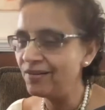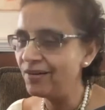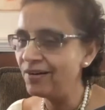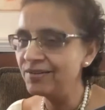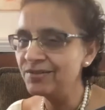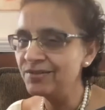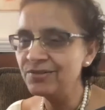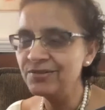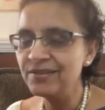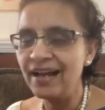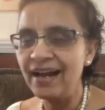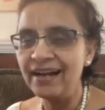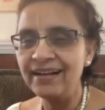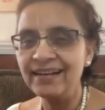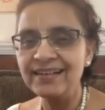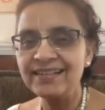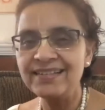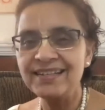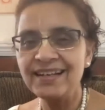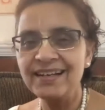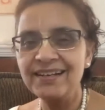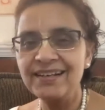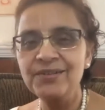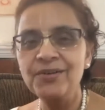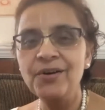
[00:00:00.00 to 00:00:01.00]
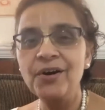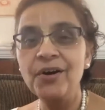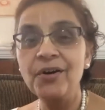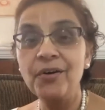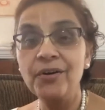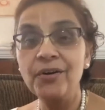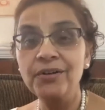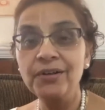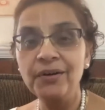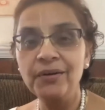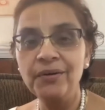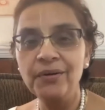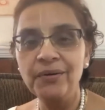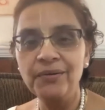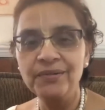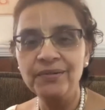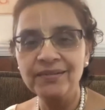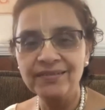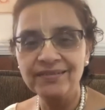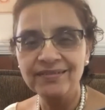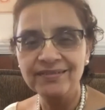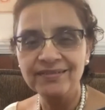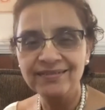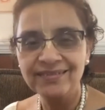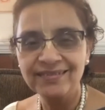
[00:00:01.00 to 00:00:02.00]
To that extent, you are on your own.
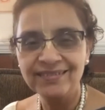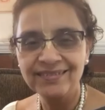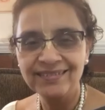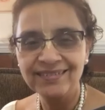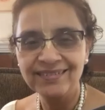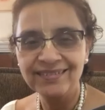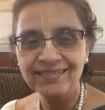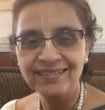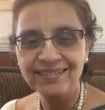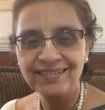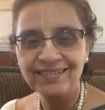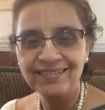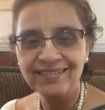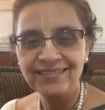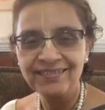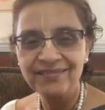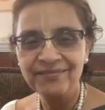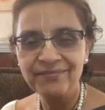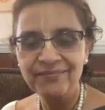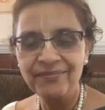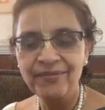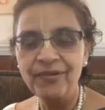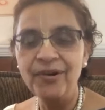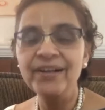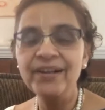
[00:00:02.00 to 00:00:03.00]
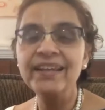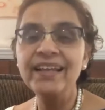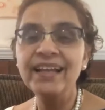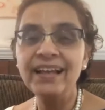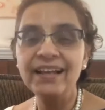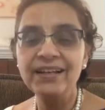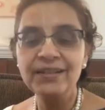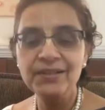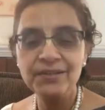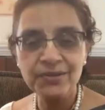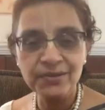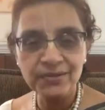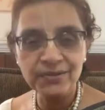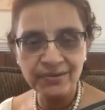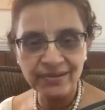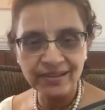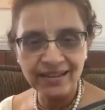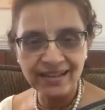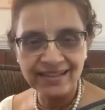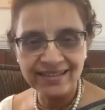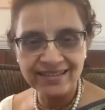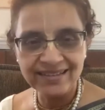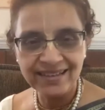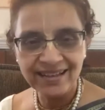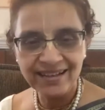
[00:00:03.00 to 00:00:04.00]
What they can do
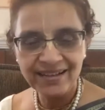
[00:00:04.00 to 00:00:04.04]
is,